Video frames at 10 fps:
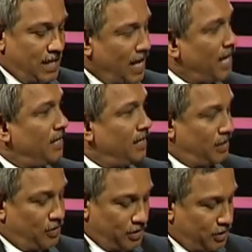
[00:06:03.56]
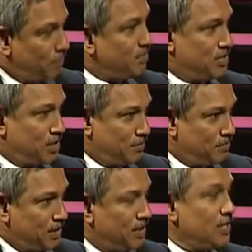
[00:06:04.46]
and your job
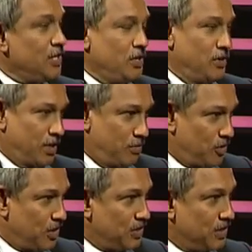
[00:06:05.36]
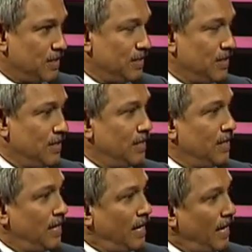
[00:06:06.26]
description, your remuneration,
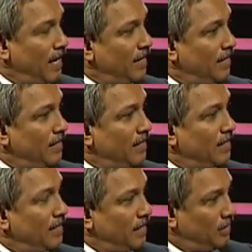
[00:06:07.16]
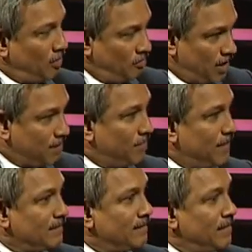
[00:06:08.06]
and your
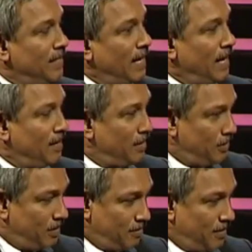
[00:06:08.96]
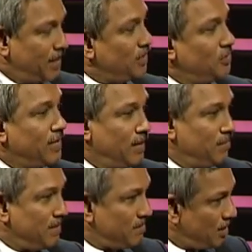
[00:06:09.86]
workplace, and whether you can
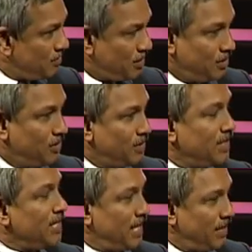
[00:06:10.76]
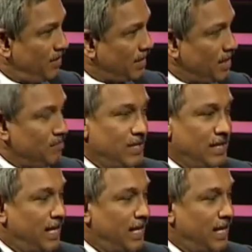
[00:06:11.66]
be transferred or not. Everything